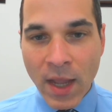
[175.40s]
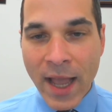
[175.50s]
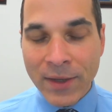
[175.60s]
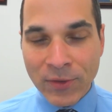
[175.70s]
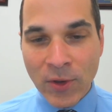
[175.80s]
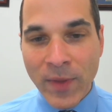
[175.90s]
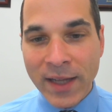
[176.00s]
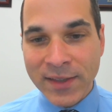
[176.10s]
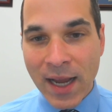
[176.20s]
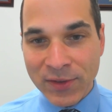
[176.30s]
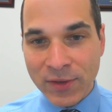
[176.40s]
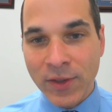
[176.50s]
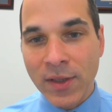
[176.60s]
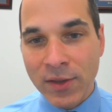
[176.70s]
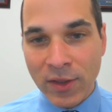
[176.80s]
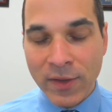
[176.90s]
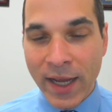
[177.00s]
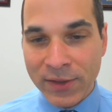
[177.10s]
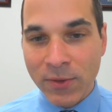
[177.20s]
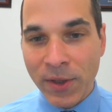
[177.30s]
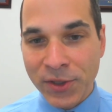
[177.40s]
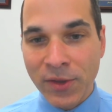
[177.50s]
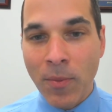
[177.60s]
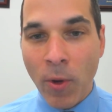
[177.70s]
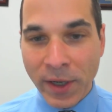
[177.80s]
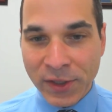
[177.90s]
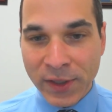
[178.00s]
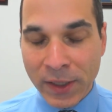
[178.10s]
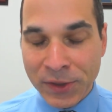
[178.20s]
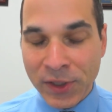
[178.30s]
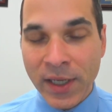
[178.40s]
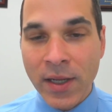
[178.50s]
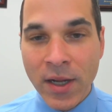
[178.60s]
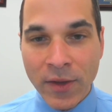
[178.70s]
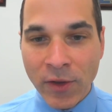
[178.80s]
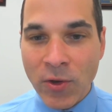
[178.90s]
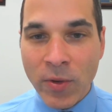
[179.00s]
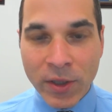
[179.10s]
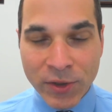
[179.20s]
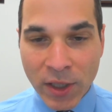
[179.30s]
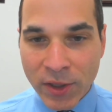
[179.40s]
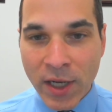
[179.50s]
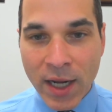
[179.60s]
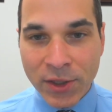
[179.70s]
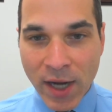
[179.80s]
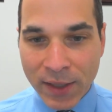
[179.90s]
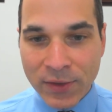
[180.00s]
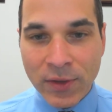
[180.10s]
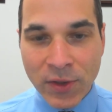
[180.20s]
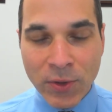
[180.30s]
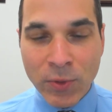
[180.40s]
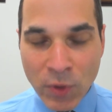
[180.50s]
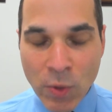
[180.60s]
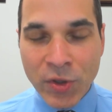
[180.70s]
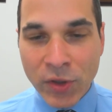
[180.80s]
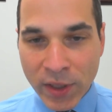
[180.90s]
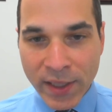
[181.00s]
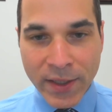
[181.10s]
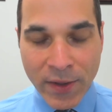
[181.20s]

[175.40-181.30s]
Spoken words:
And so that ties into the next question, the mortgage contingency. The new construction contracts, you usually,